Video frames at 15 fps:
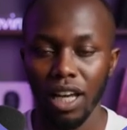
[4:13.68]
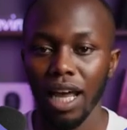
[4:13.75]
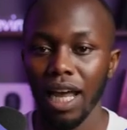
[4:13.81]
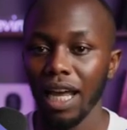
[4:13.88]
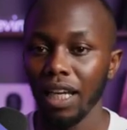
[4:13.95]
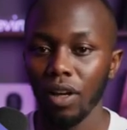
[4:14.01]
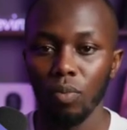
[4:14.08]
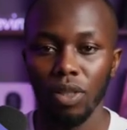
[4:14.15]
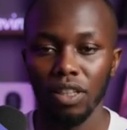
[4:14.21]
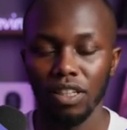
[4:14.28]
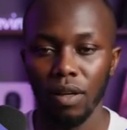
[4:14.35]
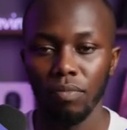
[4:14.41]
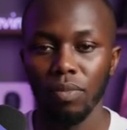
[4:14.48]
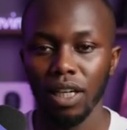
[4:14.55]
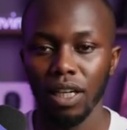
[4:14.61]
End with
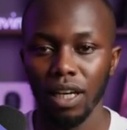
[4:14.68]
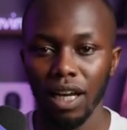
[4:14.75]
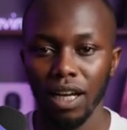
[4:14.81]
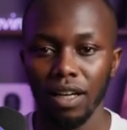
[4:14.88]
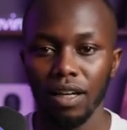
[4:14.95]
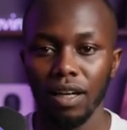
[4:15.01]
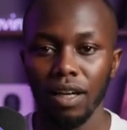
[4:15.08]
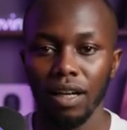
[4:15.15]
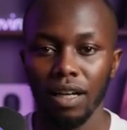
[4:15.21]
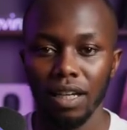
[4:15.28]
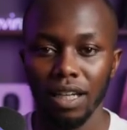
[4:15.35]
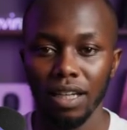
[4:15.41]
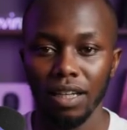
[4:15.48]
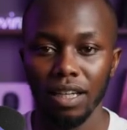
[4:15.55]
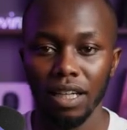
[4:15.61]
something like
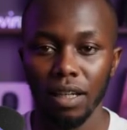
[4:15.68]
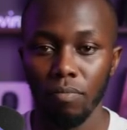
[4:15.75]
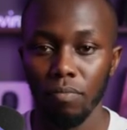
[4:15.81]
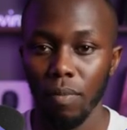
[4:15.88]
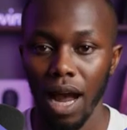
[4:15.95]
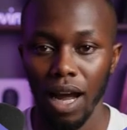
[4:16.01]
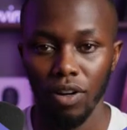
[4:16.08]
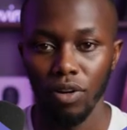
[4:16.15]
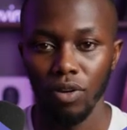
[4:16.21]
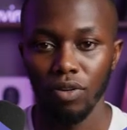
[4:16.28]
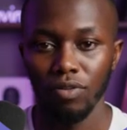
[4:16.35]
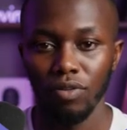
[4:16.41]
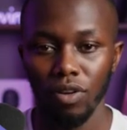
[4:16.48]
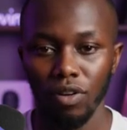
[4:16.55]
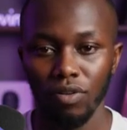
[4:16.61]
link in bio
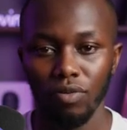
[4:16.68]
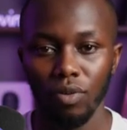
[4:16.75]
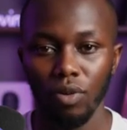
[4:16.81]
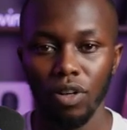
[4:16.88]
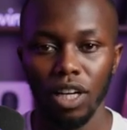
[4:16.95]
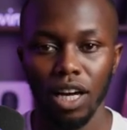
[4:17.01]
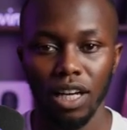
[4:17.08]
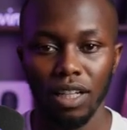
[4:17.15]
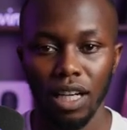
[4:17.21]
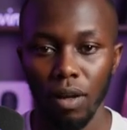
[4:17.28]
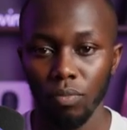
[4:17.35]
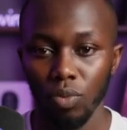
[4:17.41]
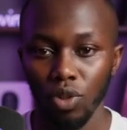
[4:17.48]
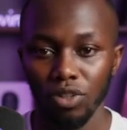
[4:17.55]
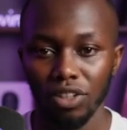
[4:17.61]
for the full guide
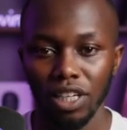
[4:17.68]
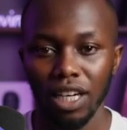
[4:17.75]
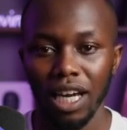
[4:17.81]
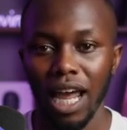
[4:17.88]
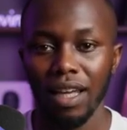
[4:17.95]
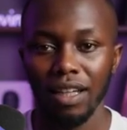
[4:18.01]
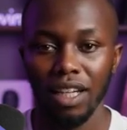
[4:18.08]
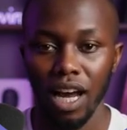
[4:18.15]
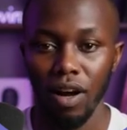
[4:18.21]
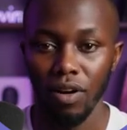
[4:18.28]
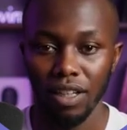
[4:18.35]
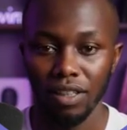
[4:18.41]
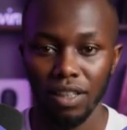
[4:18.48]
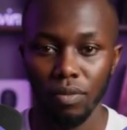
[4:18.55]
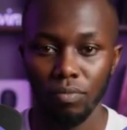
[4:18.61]
I'm using and
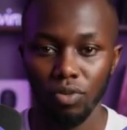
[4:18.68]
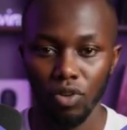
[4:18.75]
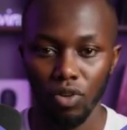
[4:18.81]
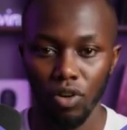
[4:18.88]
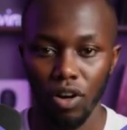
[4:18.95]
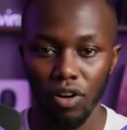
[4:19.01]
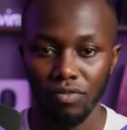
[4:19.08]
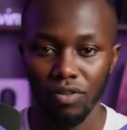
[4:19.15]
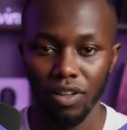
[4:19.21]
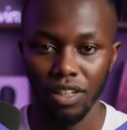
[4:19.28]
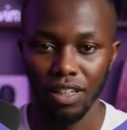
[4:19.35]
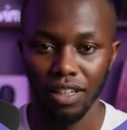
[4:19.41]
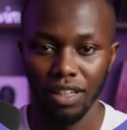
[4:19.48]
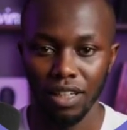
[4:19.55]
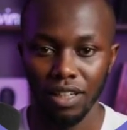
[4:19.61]
direct them to your
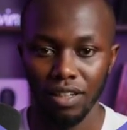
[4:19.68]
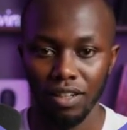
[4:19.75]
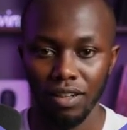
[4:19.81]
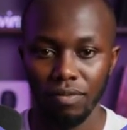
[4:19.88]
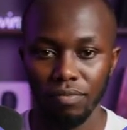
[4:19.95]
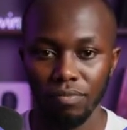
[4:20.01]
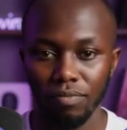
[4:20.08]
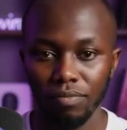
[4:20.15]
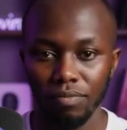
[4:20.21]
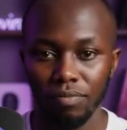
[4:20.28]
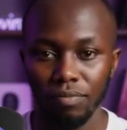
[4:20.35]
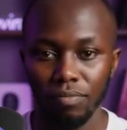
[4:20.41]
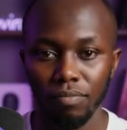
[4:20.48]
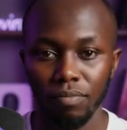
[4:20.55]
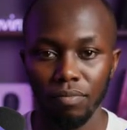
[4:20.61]
affiliate link.
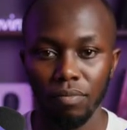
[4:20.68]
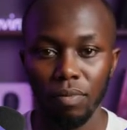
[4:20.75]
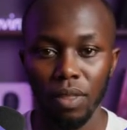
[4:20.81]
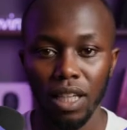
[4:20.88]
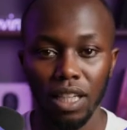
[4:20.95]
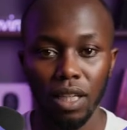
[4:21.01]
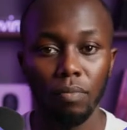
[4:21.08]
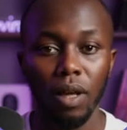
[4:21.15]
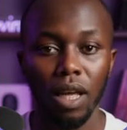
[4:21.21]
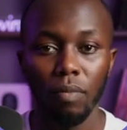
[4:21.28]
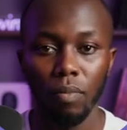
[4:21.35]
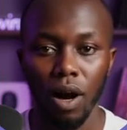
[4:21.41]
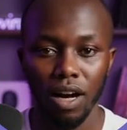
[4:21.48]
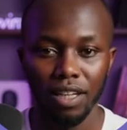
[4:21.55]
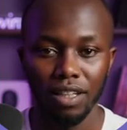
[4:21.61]
Email
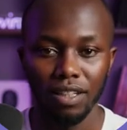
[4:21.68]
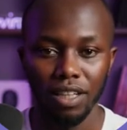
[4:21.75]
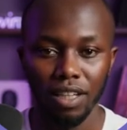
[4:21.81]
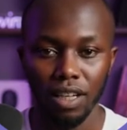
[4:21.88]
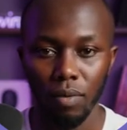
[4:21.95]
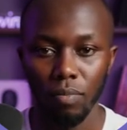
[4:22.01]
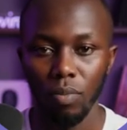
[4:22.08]
marketing.